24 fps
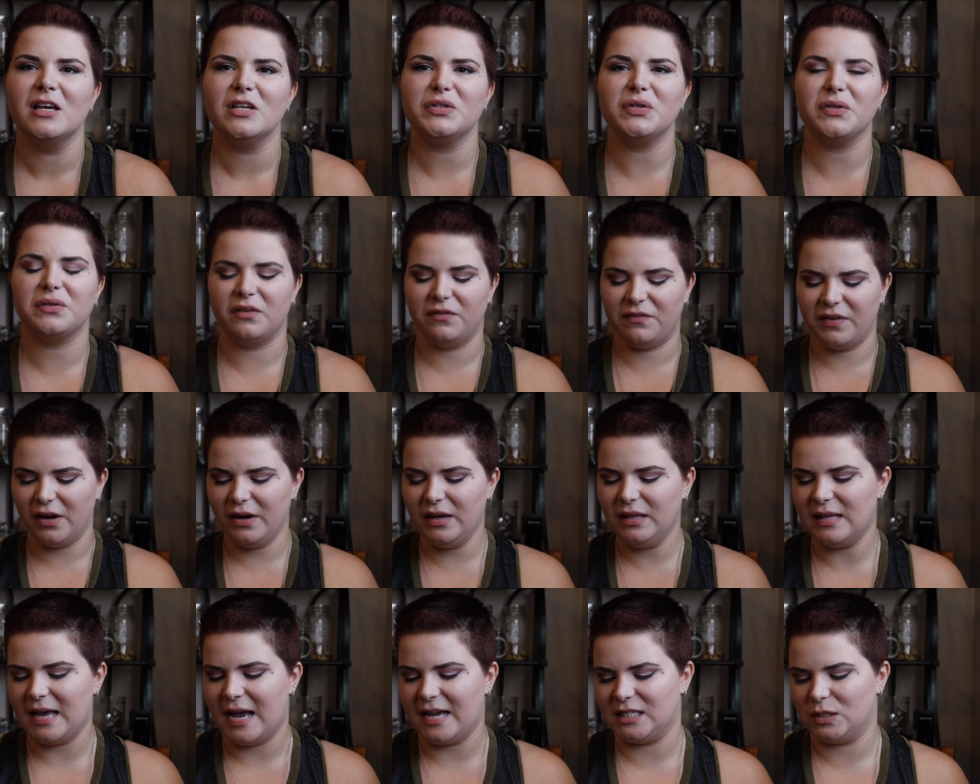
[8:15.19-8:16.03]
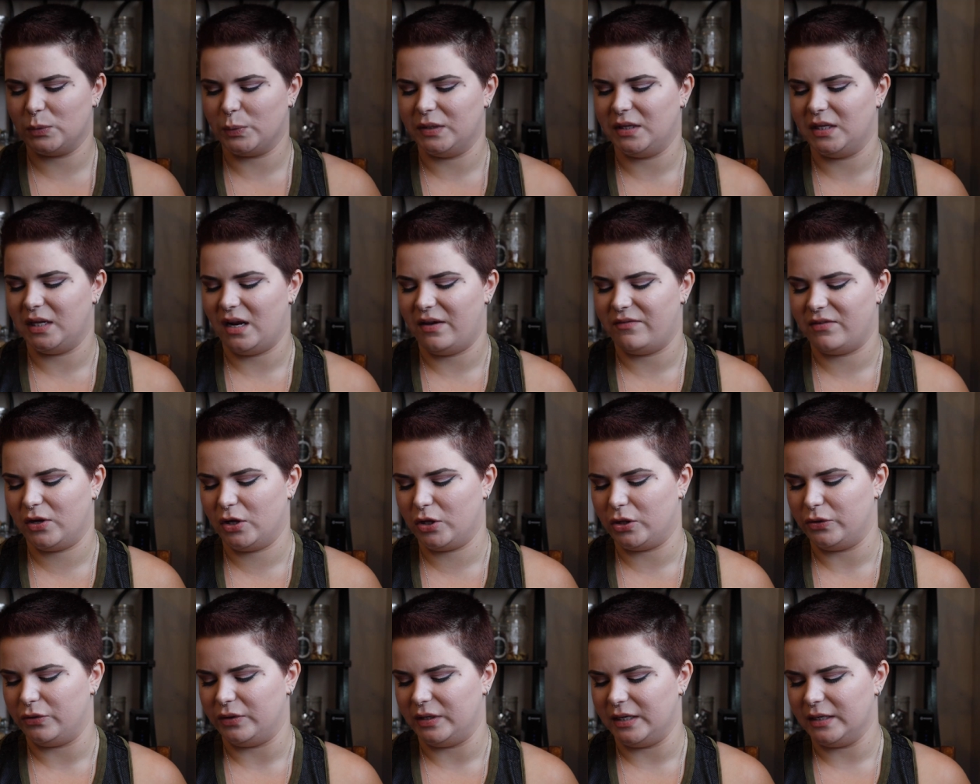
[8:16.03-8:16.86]
So the very last one that I've
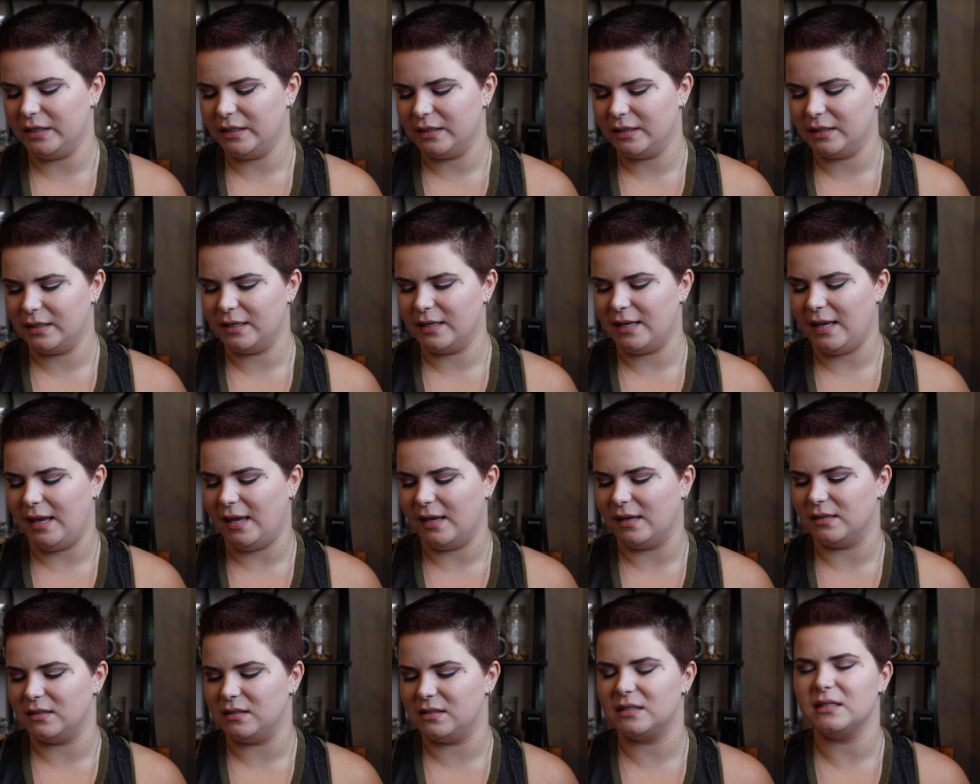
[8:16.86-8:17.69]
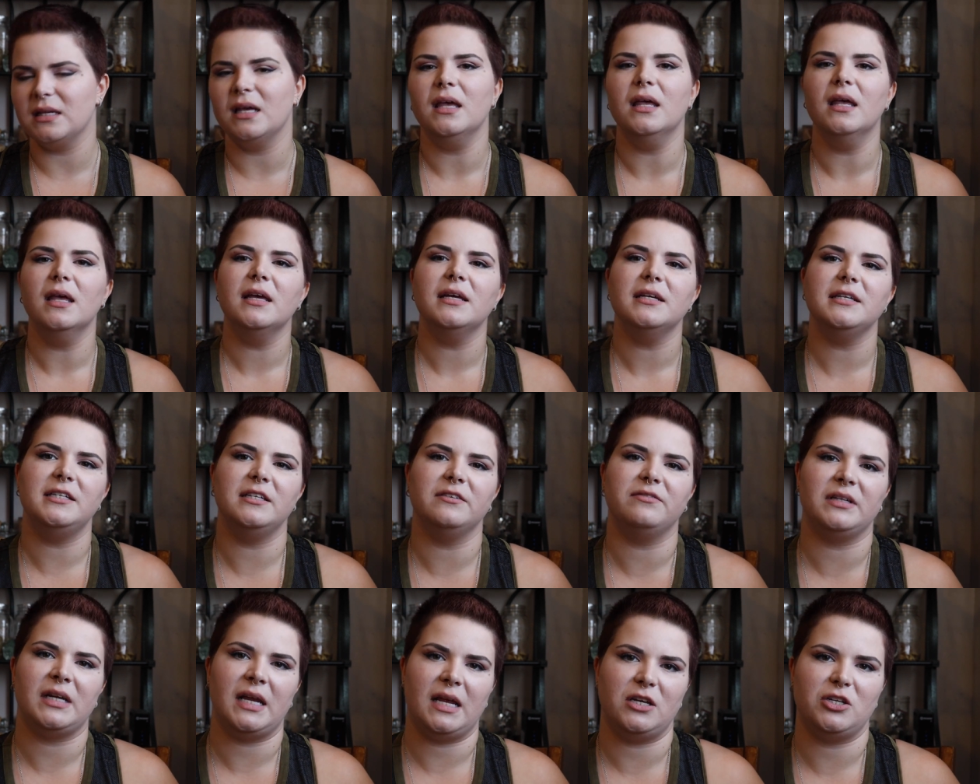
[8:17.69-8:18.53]
included is
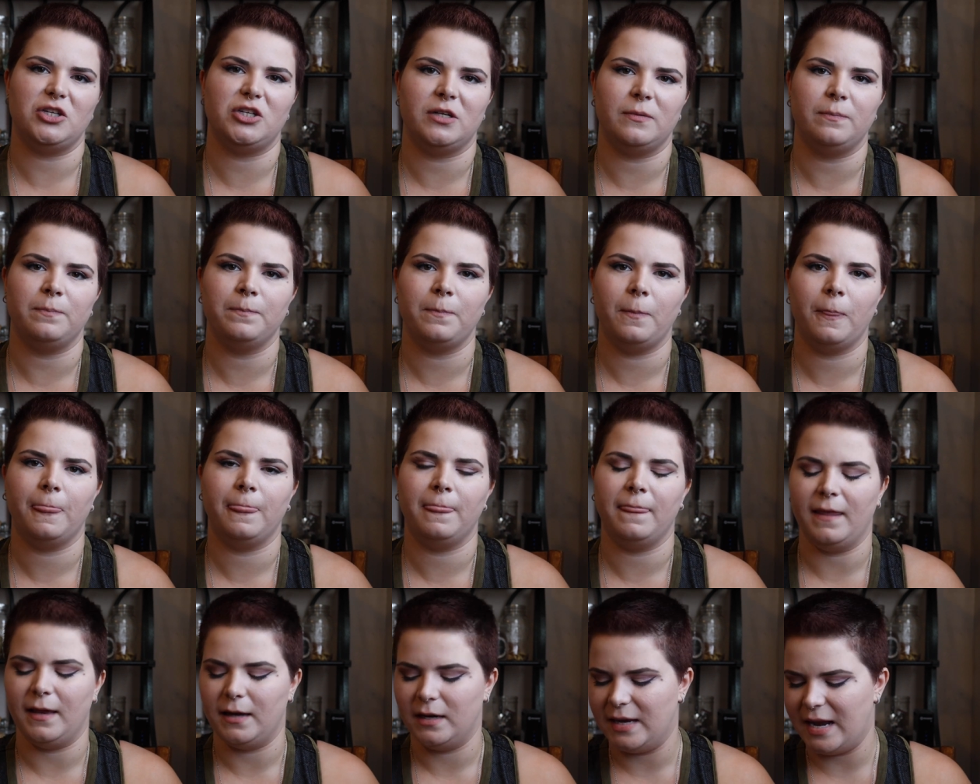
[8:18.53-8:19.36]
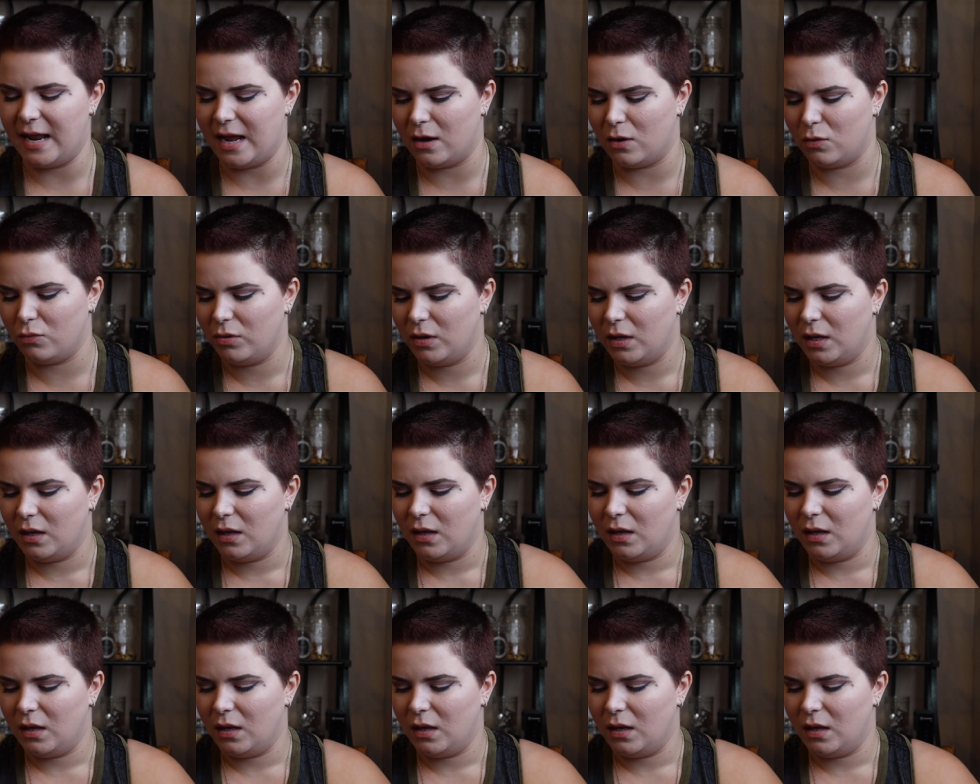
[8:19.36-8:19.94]
divination. Now,